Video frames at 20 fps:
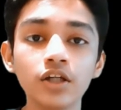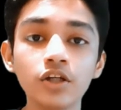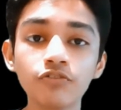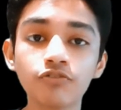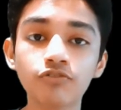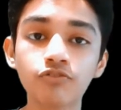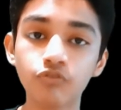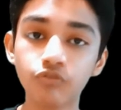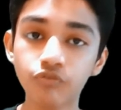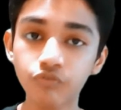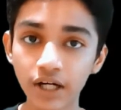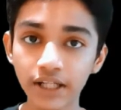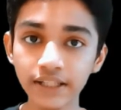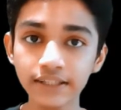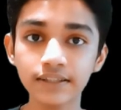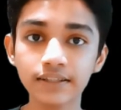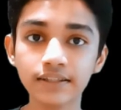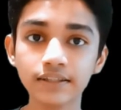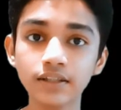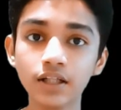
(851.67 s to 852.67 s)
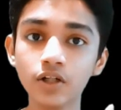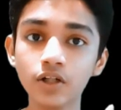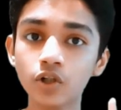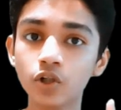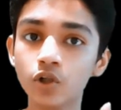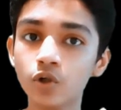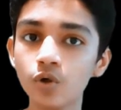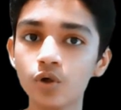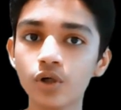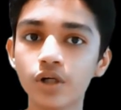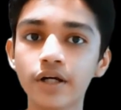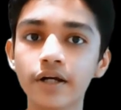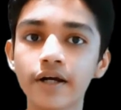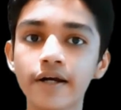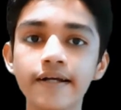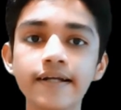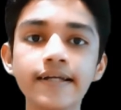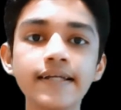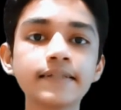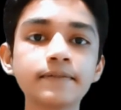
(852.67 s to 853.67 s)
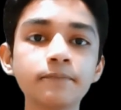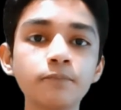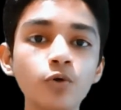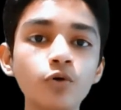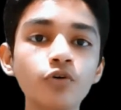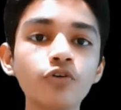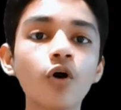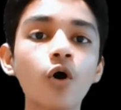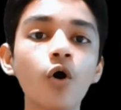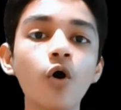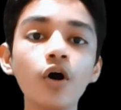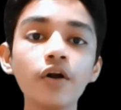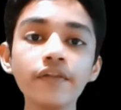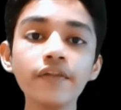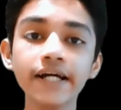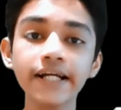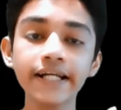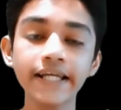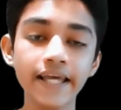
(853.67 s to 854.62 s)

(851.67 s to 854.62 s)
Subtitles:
If once the rook is moved or the